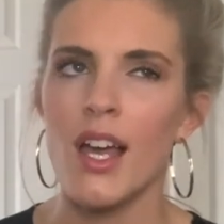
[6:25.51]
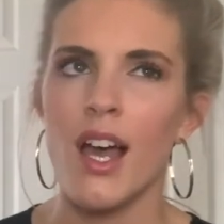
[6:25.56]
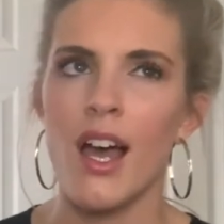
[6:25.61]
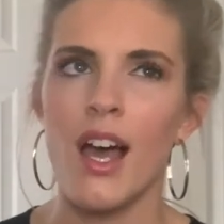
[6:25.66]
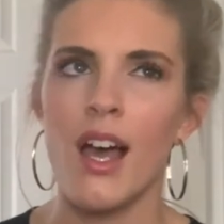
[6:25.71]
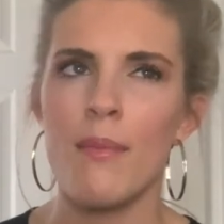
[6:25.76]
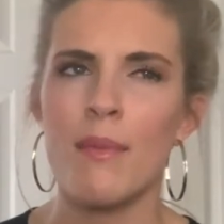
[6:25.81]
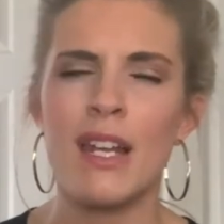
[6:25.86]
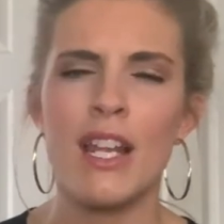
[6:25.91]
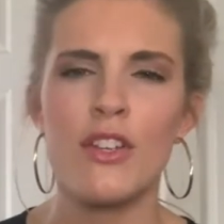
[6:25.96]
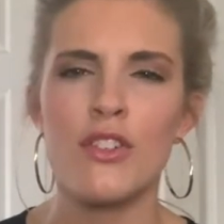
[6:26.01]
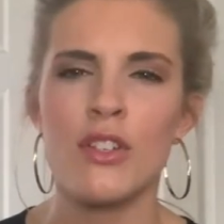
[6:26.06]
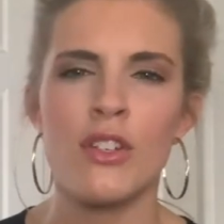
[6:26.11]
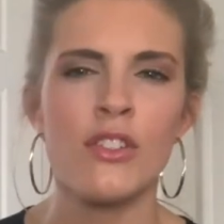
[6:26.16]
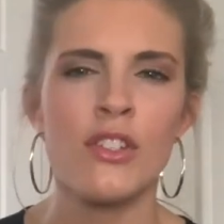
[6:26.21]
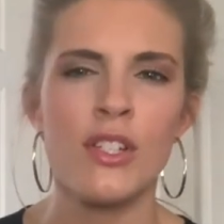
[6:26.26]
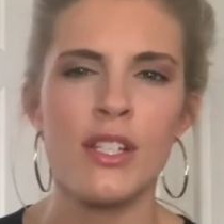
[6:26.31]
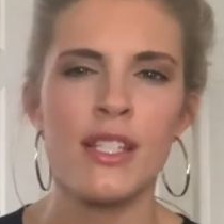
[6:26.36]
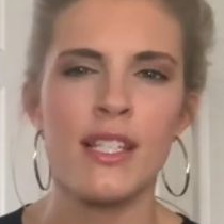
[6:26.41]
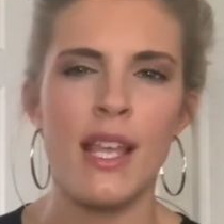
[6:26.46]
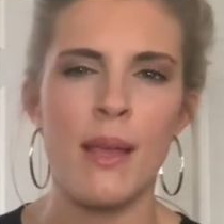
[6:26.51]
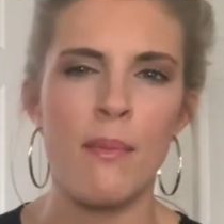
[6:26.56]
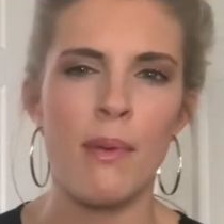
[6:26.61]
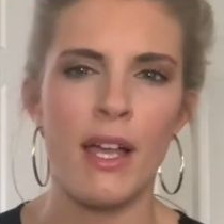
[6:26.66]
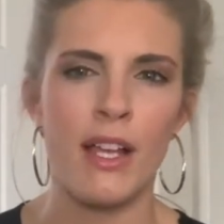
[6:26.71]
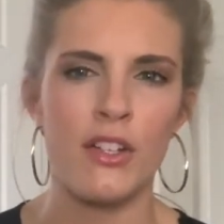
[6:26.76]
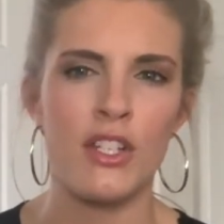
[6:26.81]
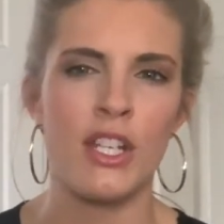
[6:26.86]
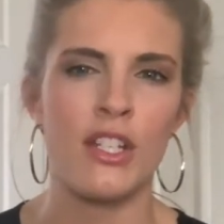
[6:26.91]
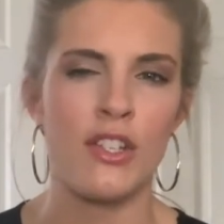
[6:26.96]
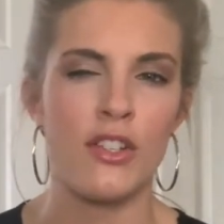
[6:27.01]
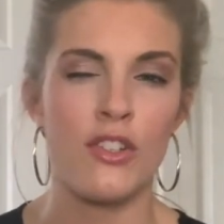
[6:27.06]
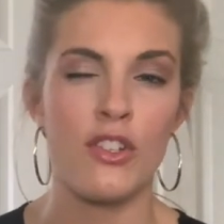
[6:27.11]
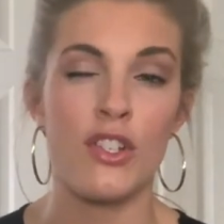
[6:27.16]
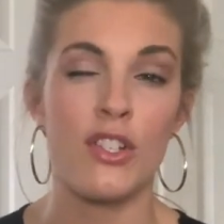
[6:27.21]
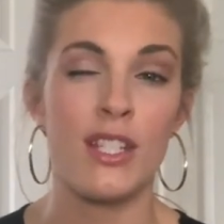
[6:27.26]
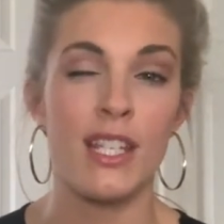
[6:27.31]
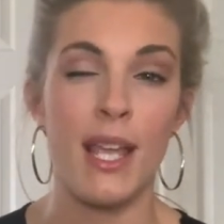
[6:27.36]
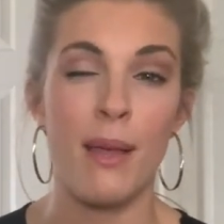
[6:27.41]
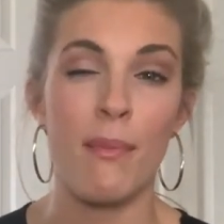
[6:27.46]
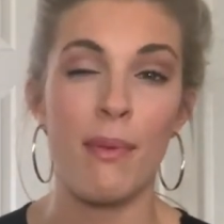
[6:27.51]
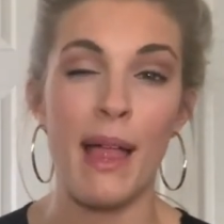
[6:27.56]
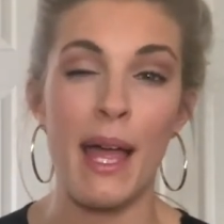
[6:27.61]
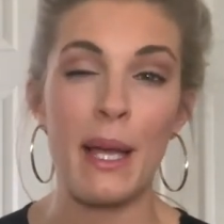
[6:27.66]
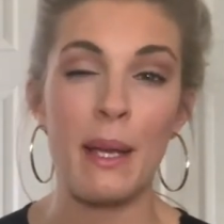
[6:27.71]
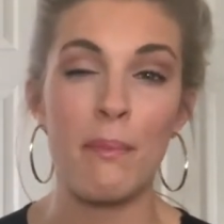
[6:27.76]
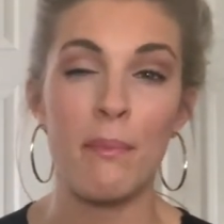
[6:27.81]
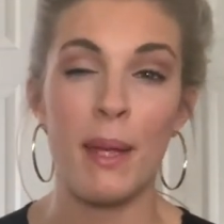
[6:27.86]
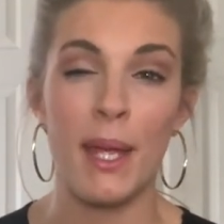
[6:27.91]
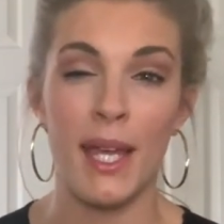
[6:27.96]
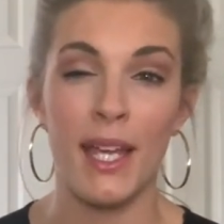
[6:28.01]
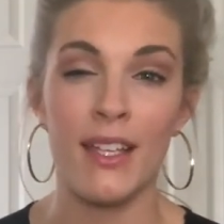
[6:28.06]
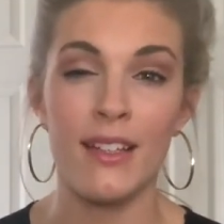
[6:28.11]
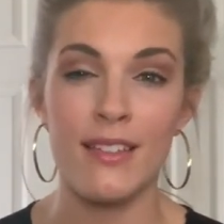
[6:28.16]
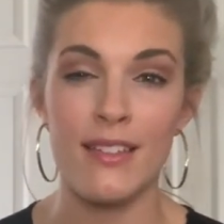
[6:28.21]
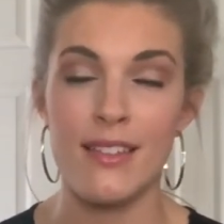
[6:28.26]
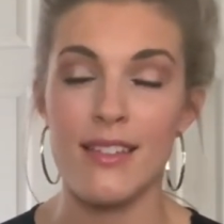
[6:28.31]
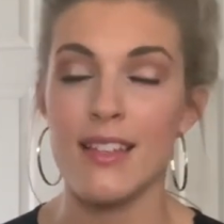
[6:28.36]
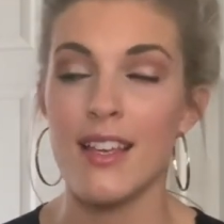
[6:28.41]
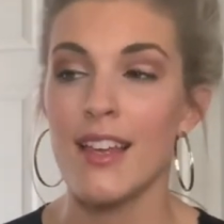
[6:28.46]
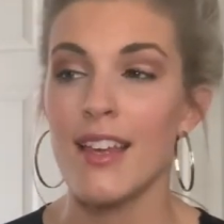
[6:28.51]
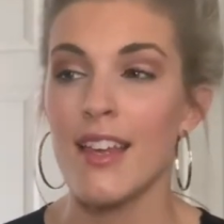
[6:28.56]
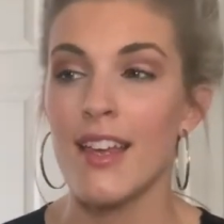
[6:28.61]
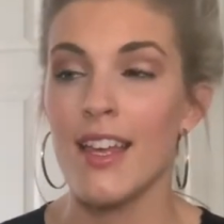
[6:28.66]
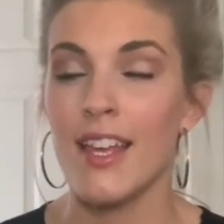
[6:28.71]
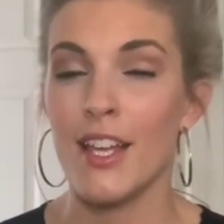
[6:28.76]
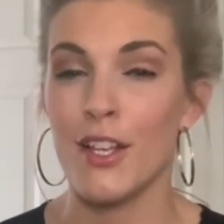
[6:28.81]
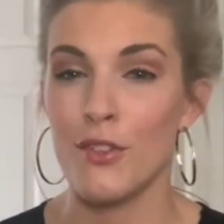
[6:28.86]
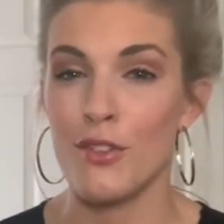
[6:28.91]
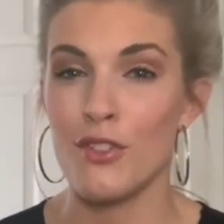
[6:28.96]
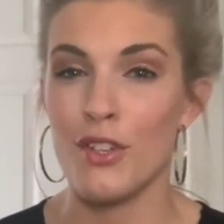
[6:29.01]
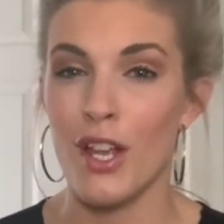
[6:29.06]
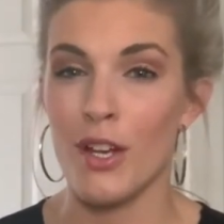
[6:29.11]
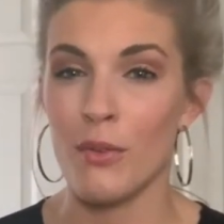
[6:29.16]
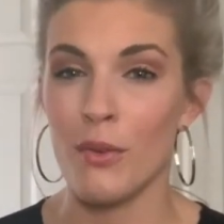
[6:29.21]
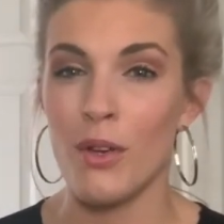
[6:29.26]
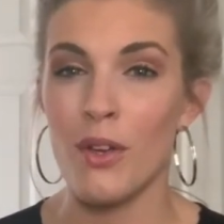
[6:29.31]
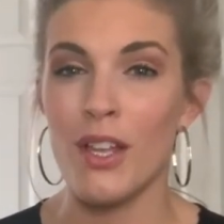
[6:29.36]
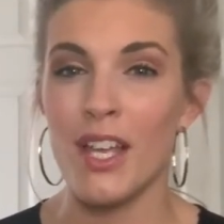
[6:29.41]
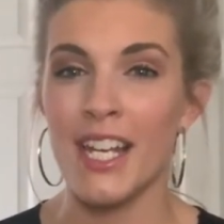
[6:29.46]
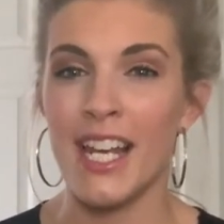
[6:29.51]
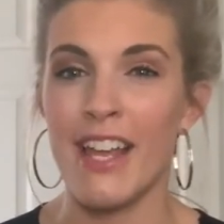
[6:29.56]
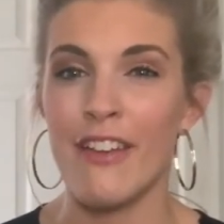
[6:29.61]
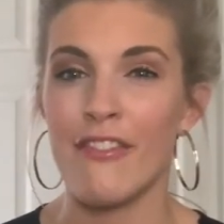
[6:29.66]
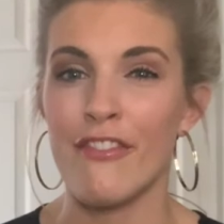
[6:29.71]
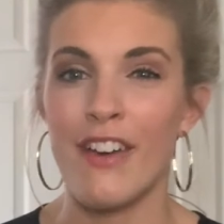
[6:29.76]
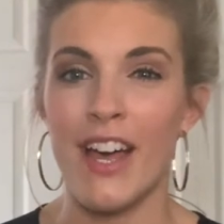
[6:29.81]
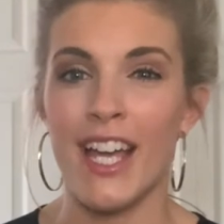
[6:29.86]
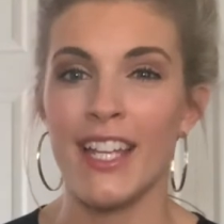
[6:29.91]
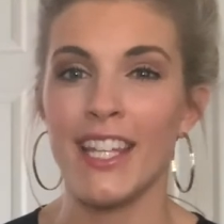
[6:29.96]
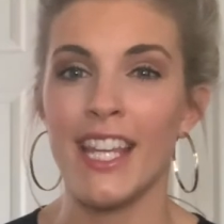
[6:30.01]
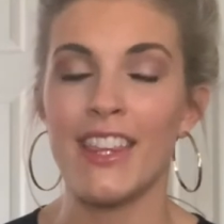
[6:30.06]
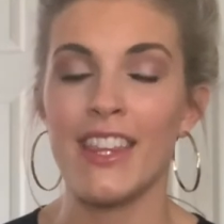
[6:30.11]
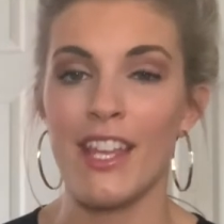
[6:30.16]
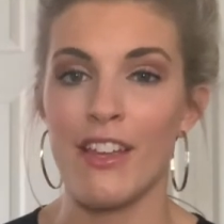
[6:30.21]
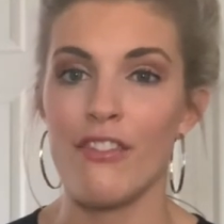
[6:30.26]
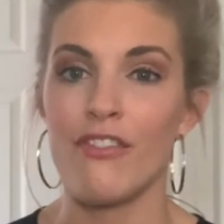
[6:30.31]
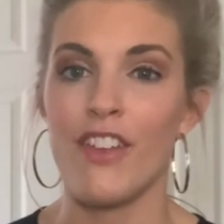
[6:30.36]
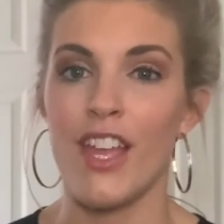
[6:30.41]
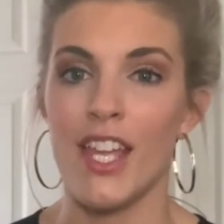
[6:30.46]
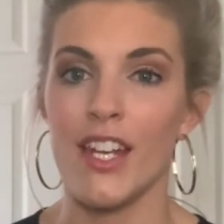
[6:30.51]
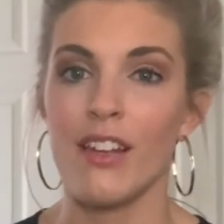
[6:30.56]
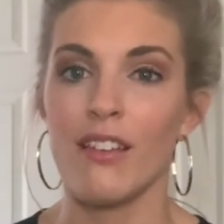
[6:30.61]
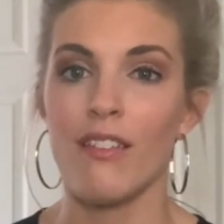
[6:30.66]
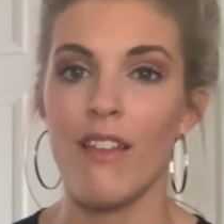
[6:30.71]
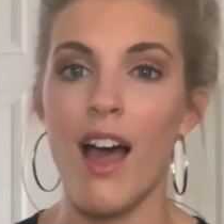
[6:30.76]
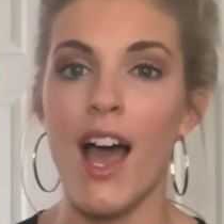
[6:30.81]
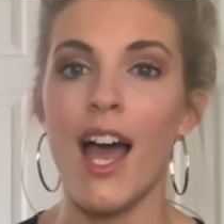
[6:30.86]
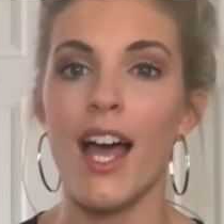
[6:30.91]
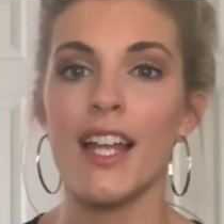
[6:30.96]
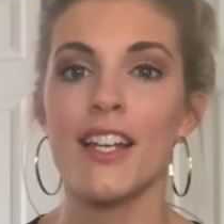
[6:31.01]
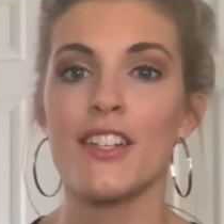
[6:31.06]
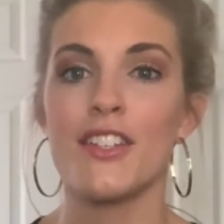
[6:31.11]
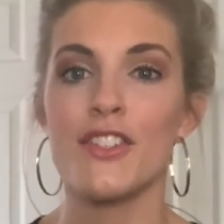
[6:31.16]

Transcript: Um, and I shouldn't just say black jeans, I should say black pants in general, and I find that they fade a lot.